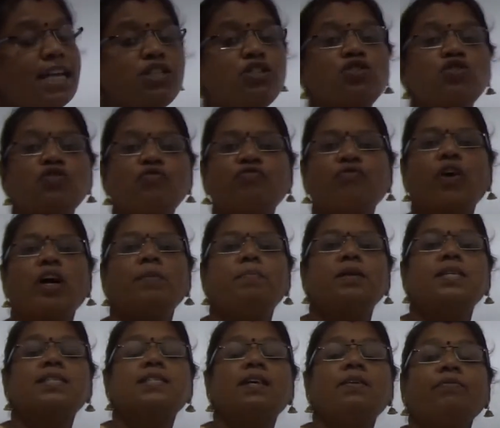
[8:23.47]
and jute
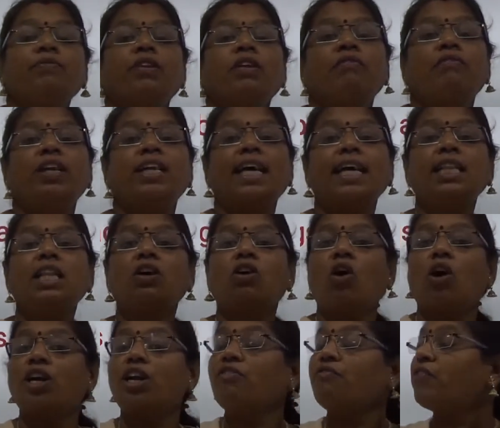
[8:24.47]
fibers. We'll get the
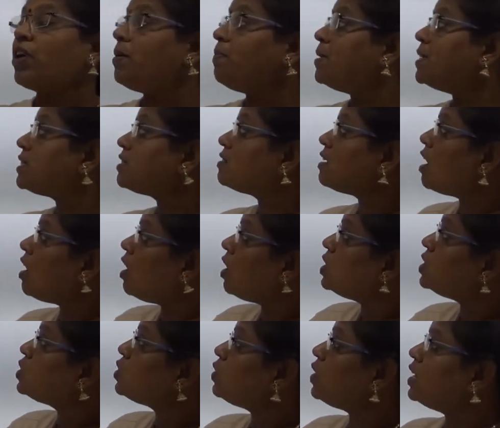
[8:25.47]
cotton fibers
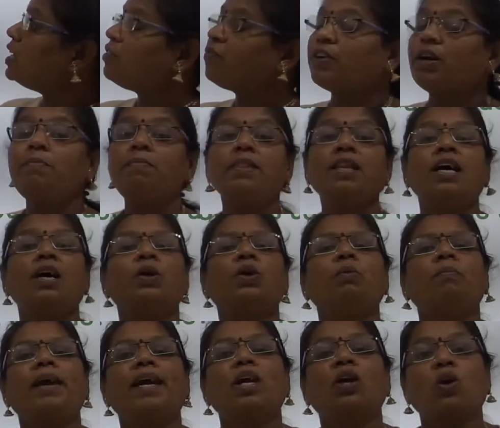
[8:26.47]
also uh, from
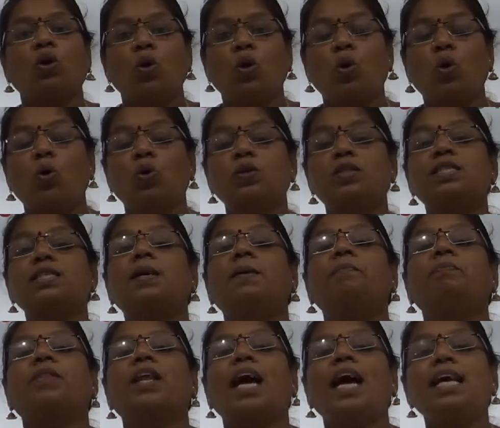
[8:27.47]
to make clothes
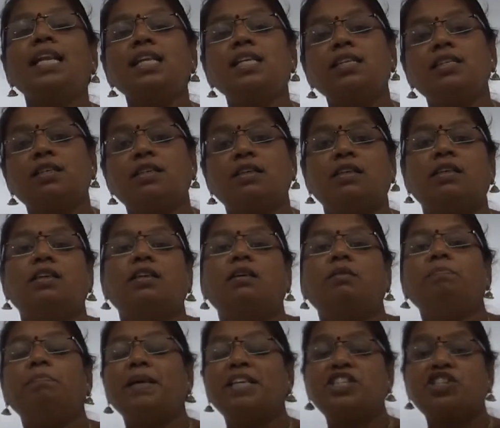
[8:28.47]
and
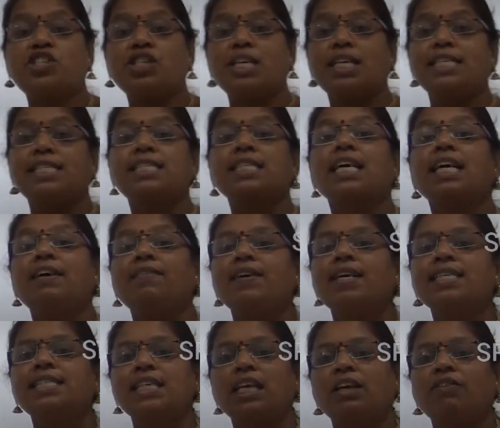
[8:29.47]
uh, bed sheets,
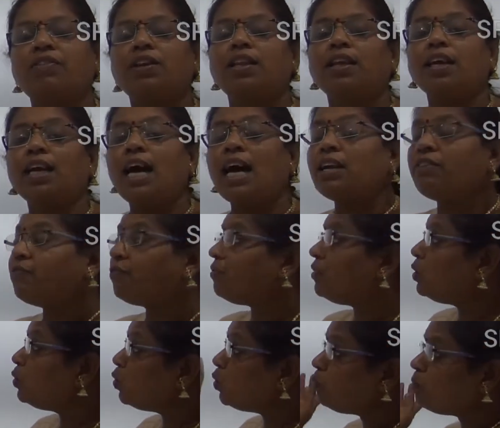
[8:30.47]
covers and everything. And
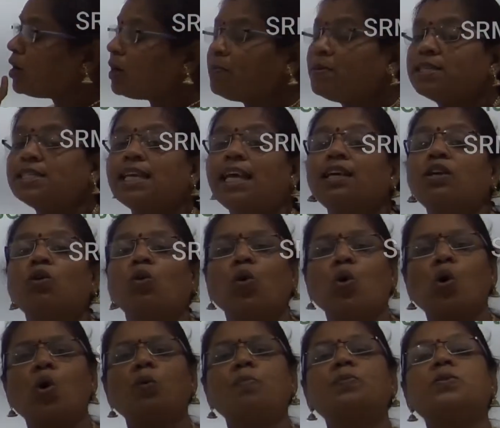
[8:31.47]
jute fibers like
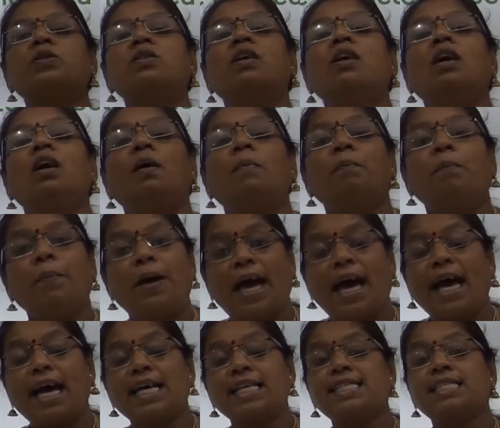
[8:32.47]
ropes,
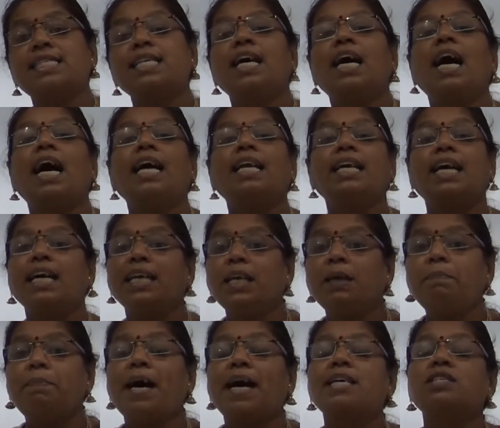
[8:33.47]
mats and
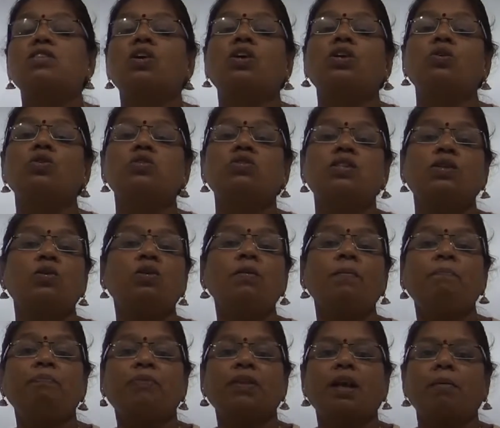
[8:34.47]
gunny bags are used to
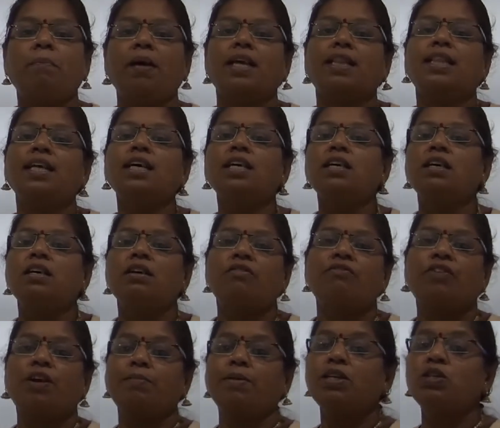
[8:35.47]
make the
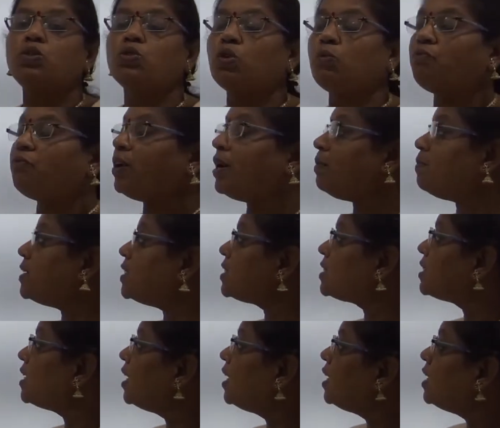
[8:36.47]
from the jute
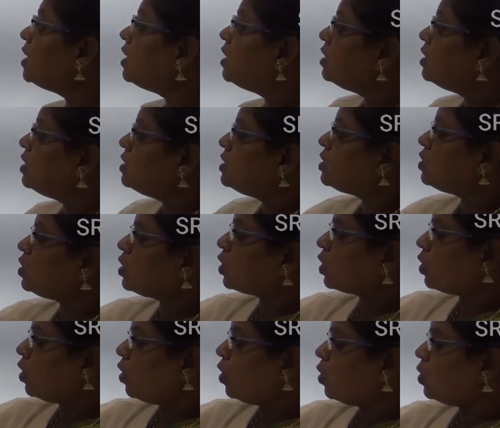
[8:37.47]
fibers. So
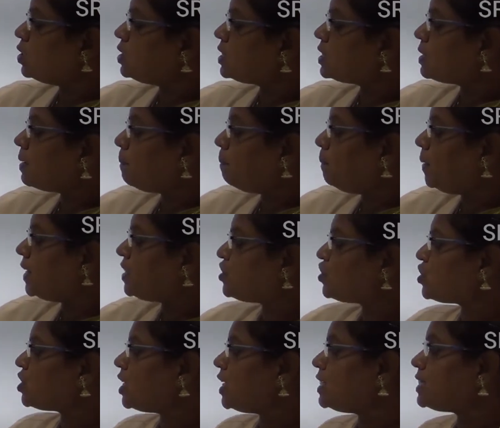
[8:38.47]
clothes, bed
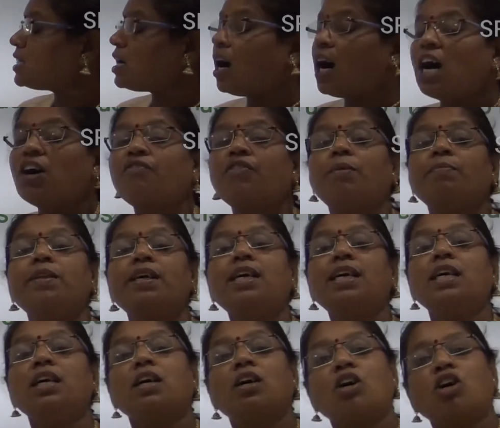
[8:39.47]
sheets are from the
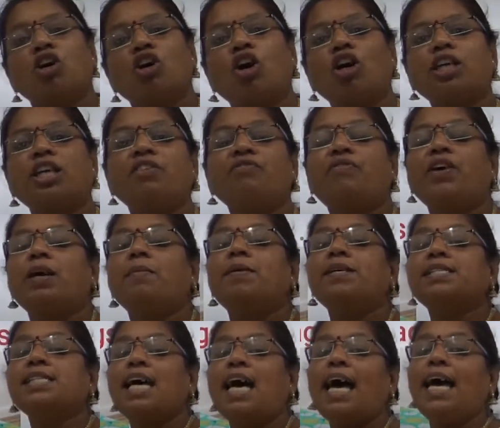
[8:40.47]
cotton
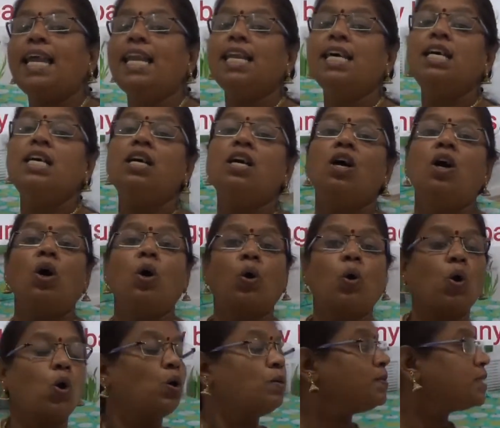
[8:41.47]
fibers and
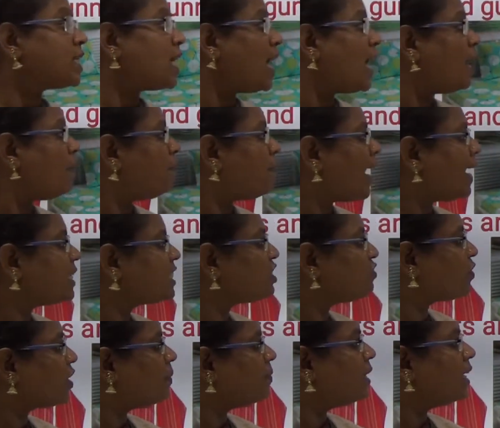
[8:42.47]
ropes and mats
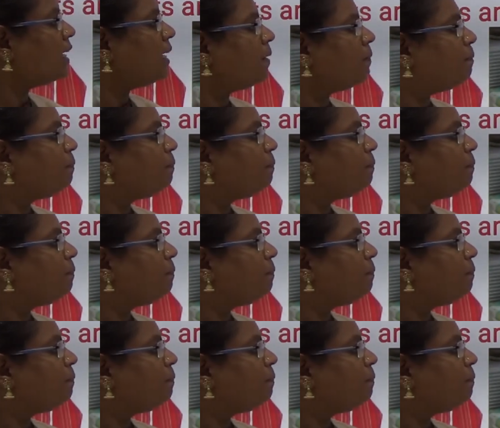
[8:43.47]
from the